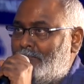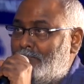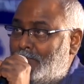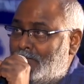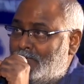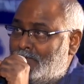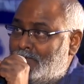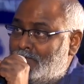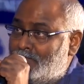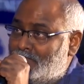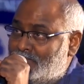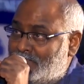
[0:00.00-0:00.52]

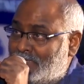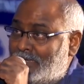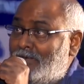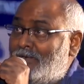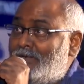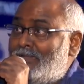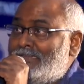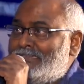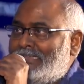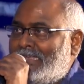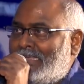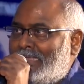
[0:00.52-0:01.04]
but still
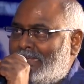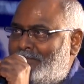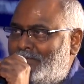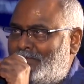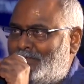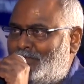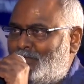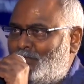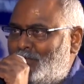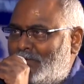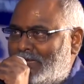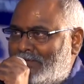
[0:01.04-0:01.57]
disagree
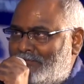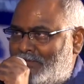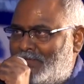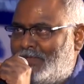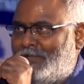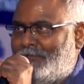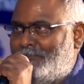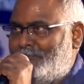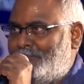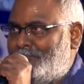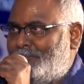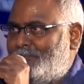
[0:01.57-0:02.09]
with you in a
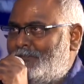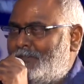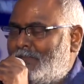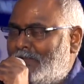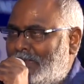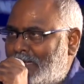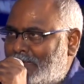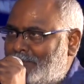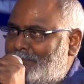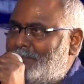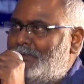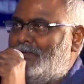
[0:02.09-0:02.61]
way.
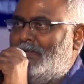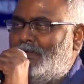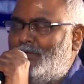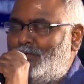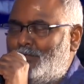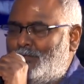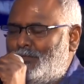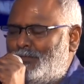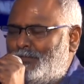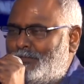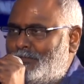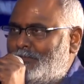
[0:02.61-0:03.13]
Let me tell
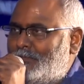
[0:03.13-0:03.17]
you.